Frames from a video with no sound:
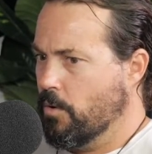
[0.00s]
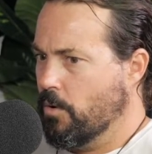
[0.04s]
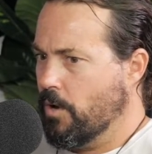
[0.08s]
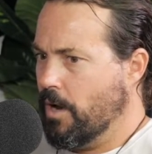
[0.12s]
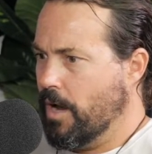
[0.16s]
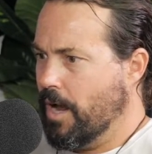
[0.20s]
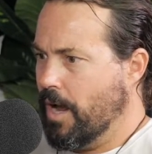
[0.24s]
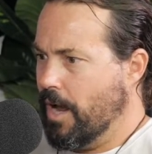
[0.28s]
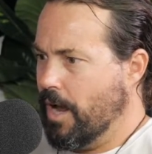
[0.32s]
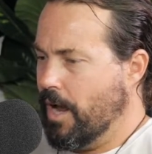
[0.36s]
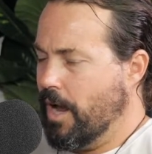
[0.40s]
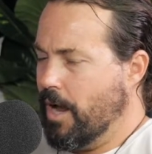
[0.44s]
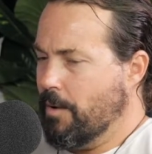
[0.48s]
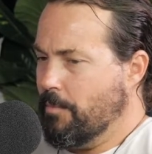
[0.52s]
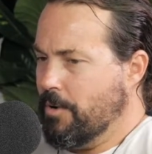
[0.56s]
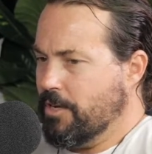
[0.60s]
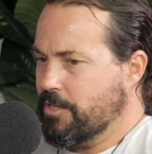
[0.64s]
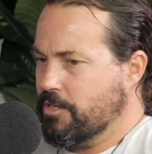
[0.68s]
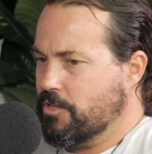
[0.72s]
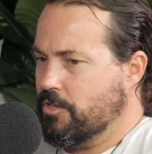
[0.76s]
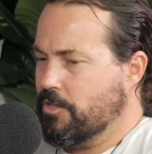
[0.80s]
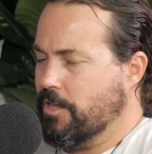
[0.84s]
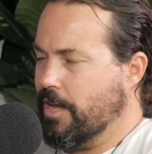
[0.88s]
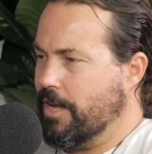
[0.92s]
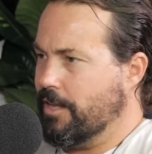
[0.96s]
how
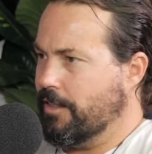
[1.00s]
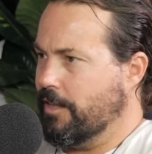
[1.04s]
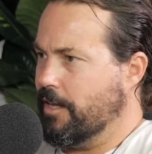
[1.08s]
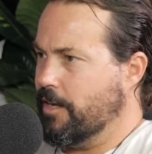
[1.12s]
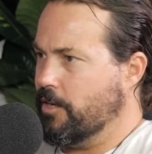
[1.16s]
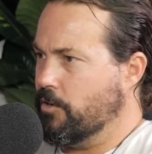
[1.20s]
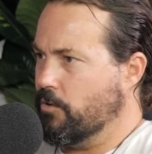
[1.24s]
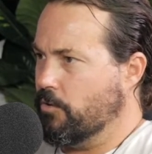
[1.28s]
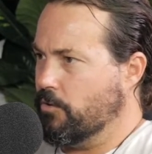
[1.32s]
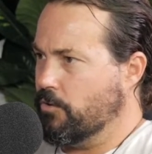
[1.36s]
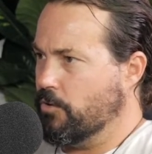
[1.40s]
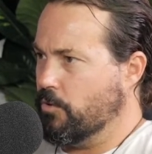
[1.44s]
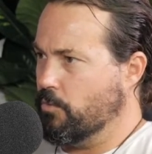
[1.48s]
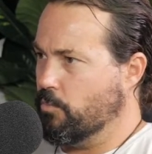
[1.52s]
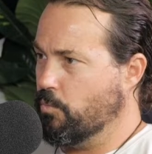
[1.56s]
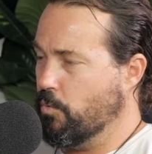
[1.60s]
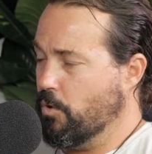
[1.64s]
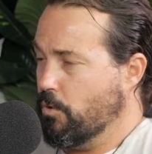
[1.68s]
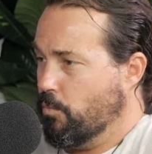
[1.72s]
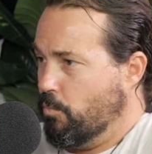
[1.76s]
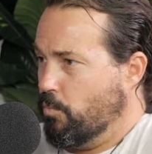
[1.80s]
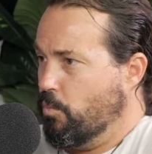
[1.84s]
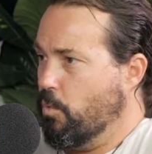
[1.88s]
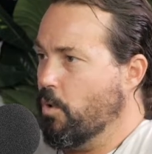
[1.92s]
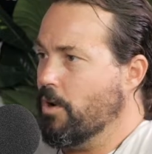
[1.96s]
much do they lean on you?
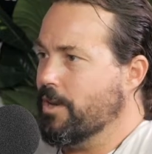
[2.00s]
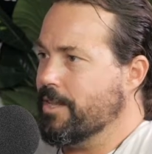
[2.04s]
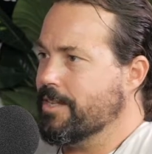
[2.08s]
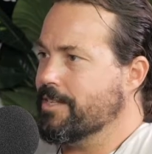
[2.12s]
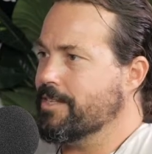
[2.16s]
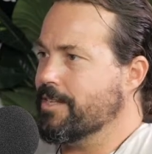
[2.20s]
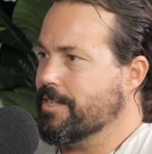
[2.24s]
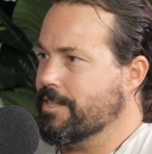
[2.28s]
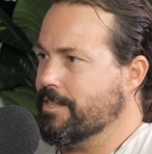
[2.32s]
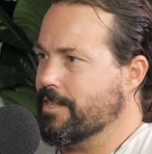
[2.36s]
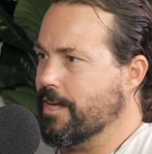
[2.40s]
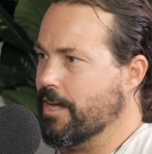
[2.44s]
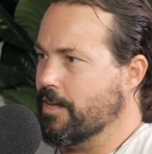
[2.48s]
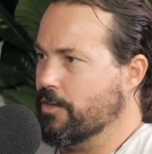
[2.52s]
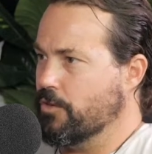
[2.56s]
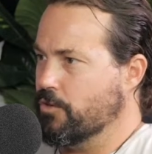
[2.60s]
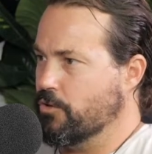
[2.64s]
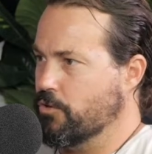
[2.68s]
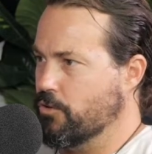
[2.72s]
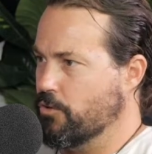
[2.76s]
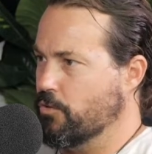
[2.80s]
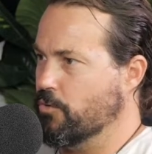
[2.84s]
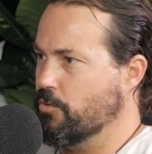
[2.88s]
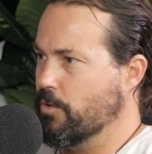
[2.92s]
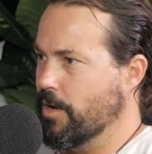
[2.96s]
What is it that
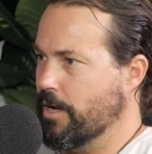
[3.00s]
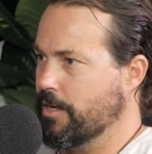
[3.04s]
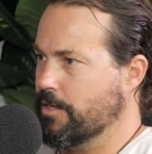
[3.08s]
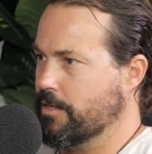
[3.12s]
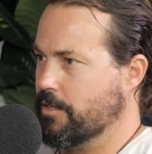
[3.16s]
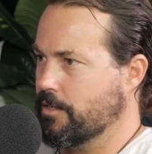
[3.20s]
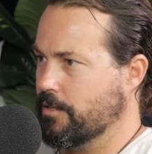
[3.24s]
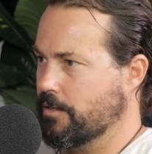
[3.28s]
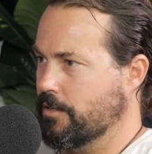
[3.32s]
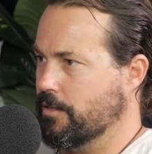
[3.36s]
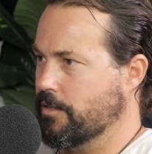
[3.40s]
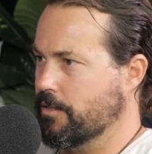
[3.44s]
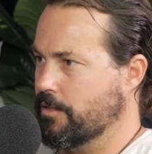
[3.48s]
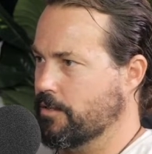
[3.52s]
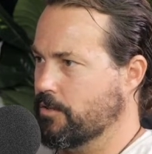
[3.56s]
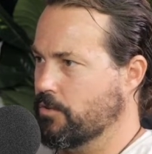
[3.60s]
you actually